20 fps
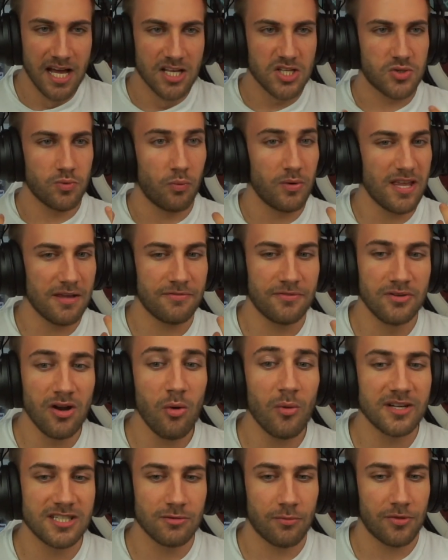So we have
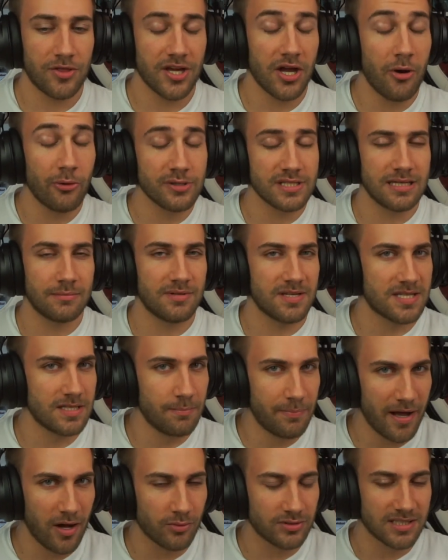no idea what the concept is
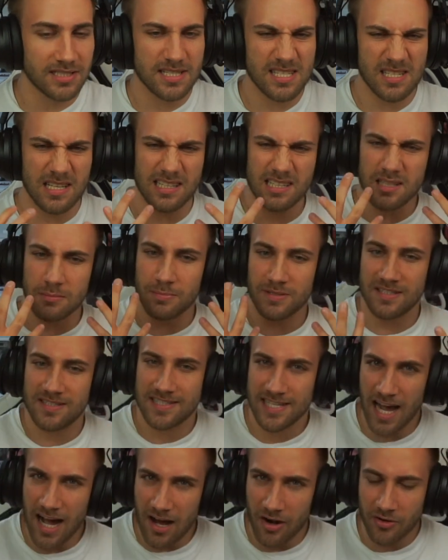about. It is a little bit
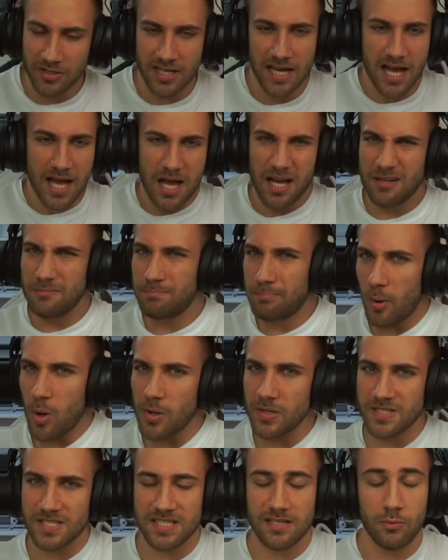dark and
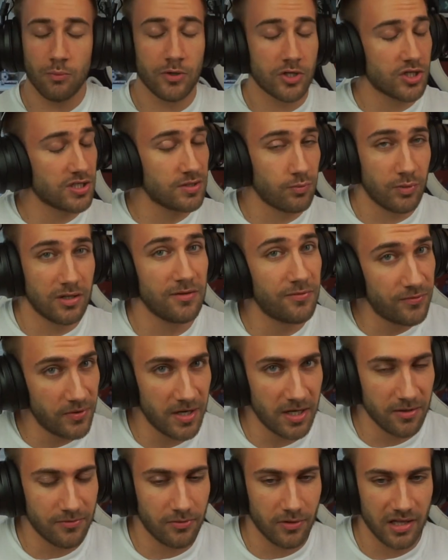bossy, which is really
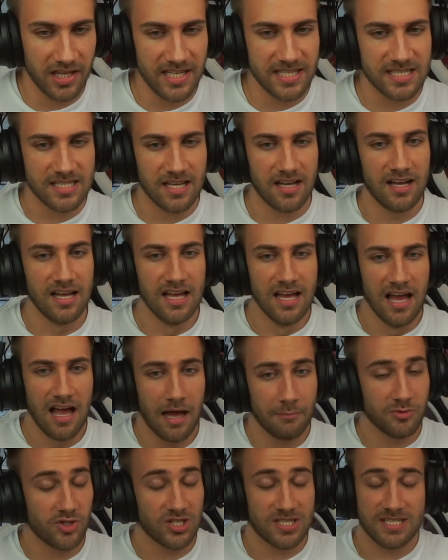fitting for Lisa.
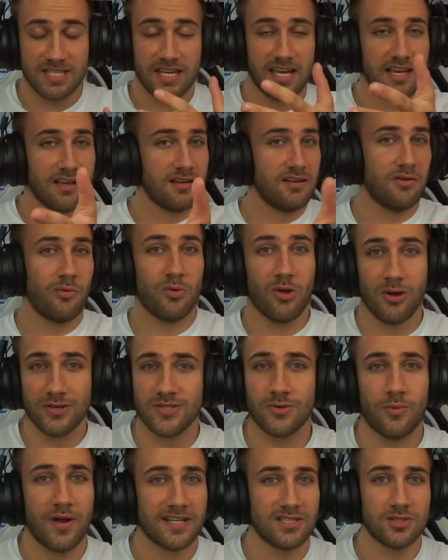I'm just saying, we
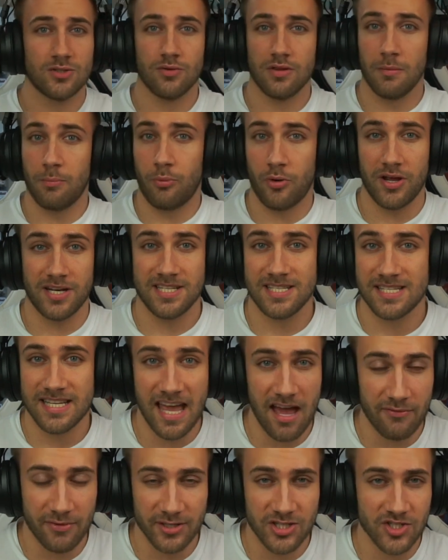also reacted to the Pretty
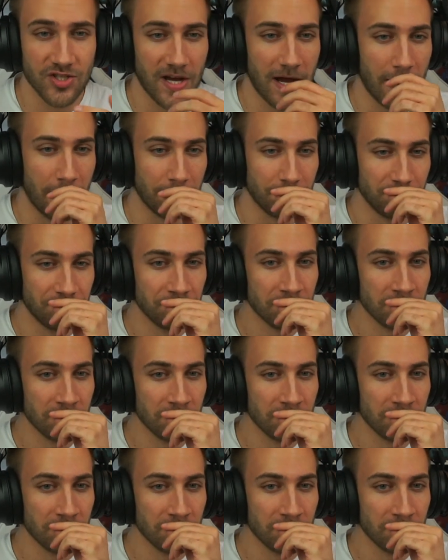Savage a